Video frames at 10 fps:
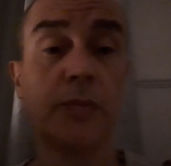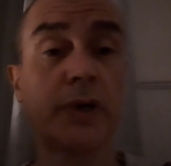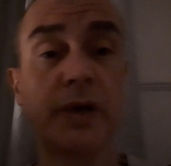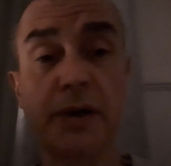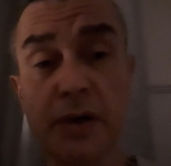
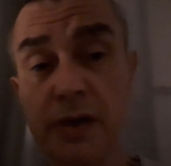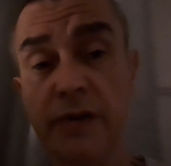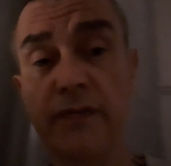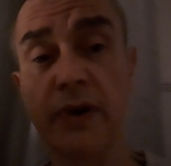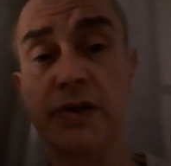But in her
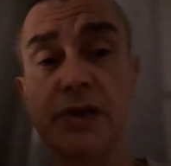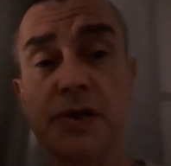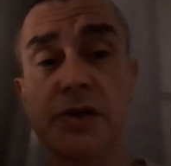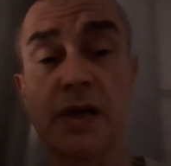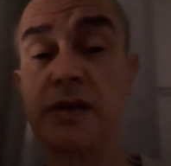defence,
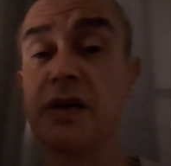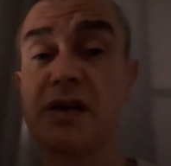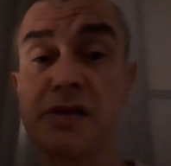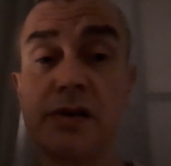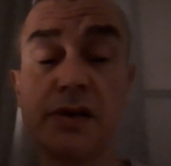she said,
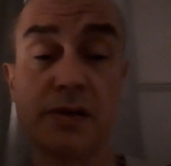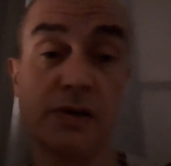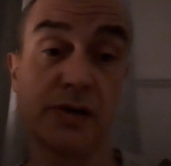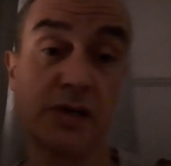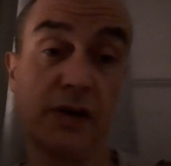yes, these
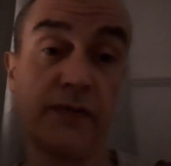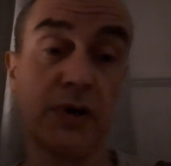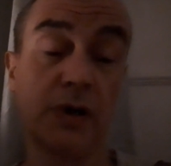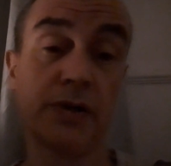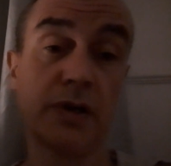are
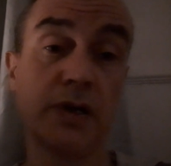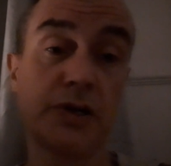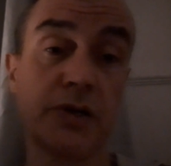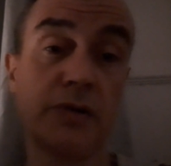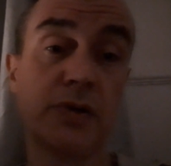safeguarding
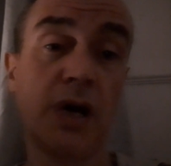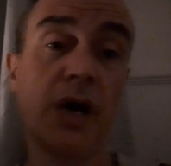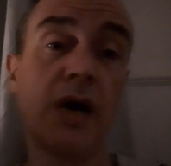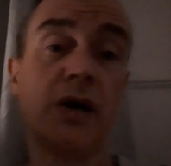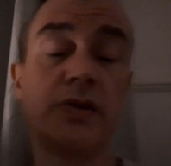issues,
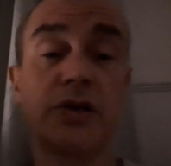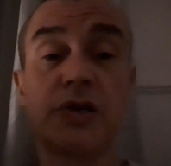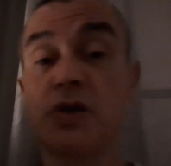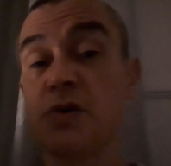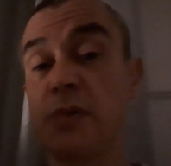and that
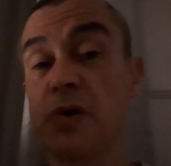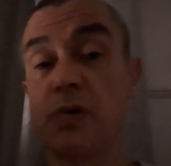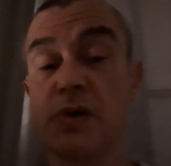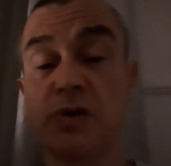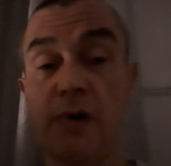she'd
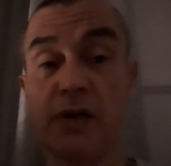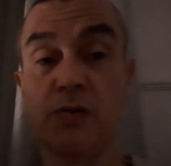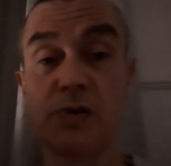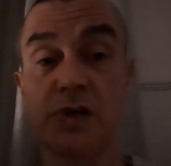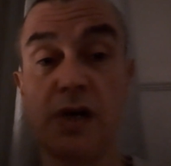spoken to
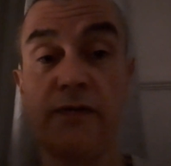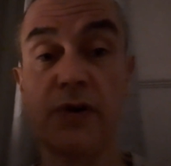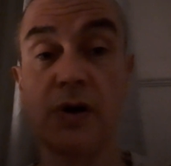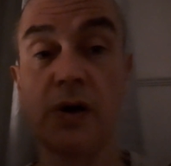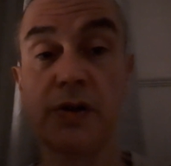adult
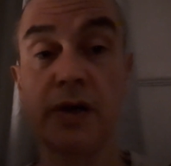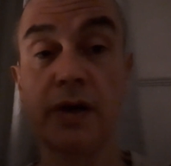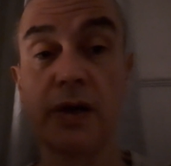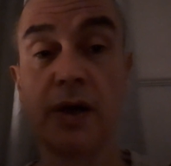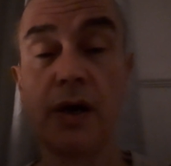
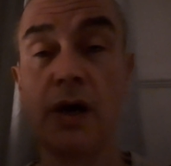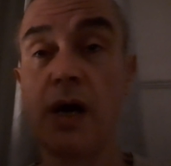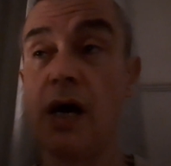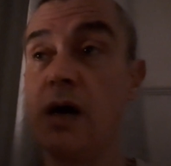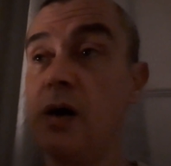safeguarding
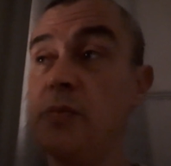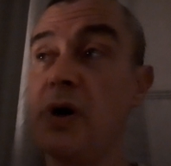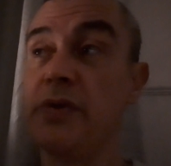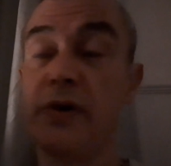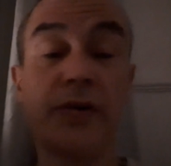
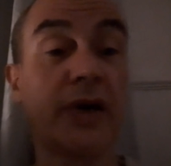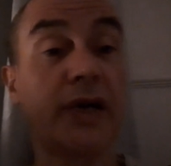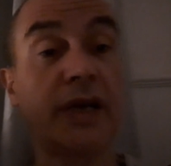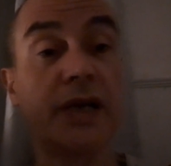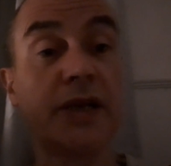and that they
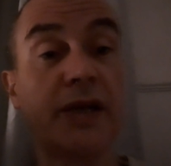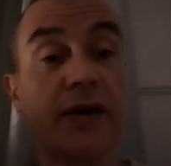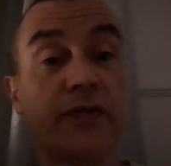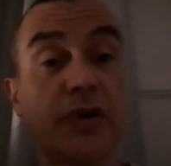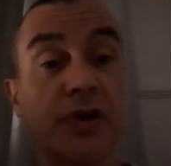needed
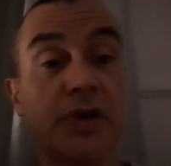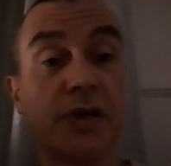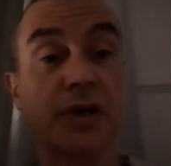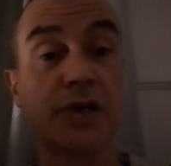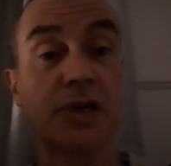evidence.
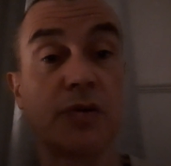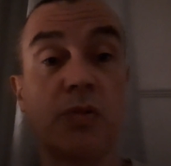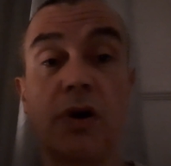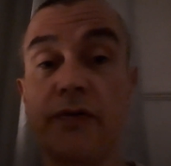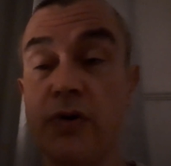And I said,
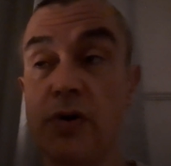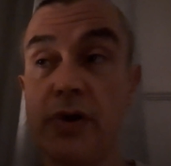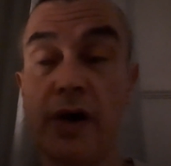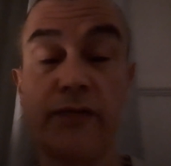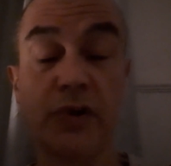well, I've got
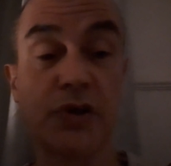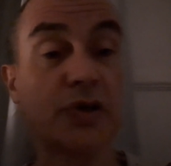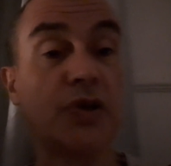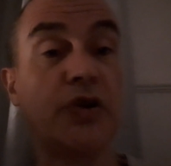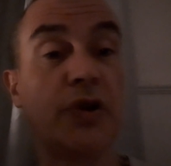the
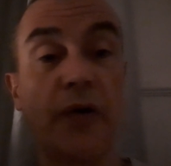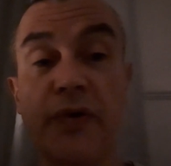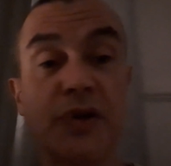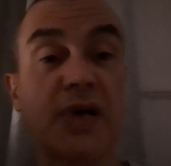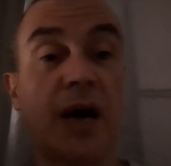evidence and
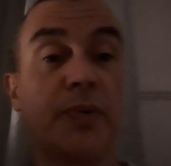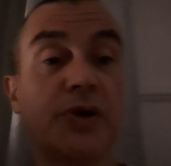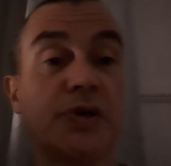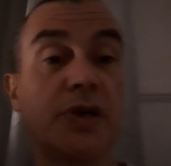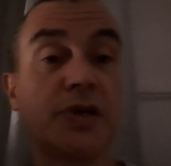nothing's
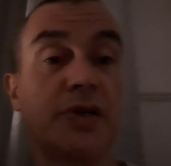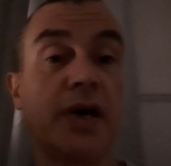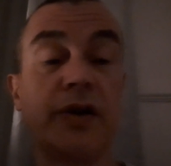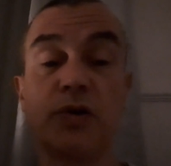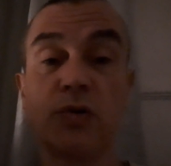happened since
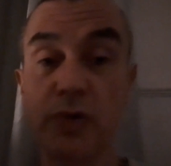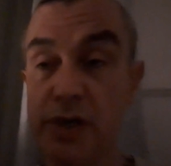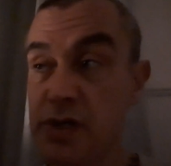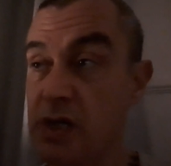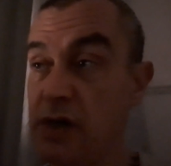then. And all
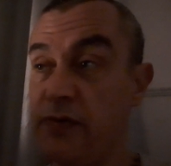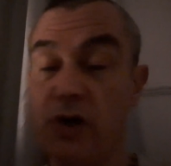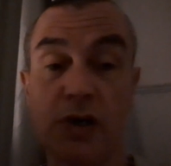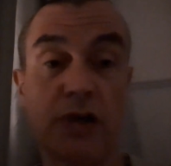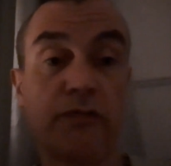these
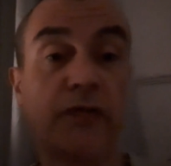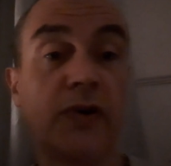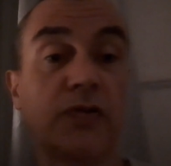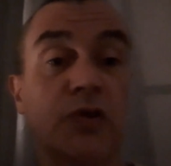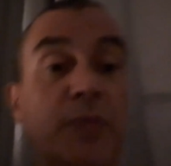safeguarding
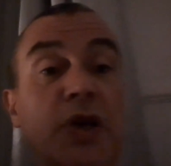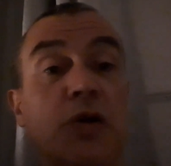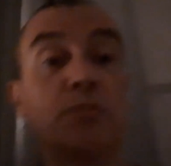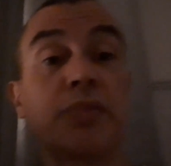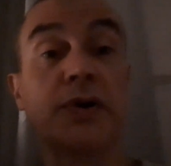referrals have been
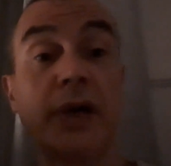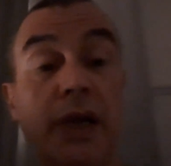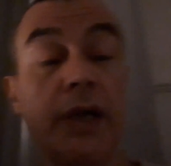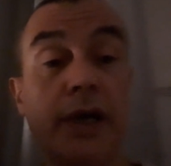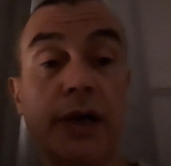
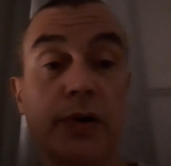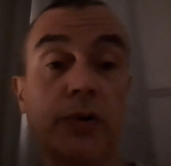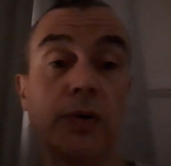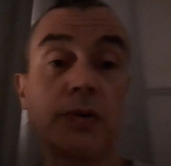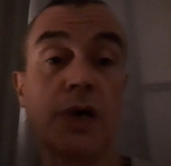completely
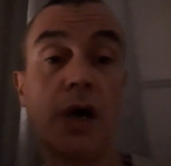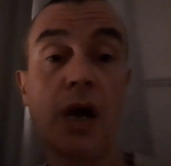ignored.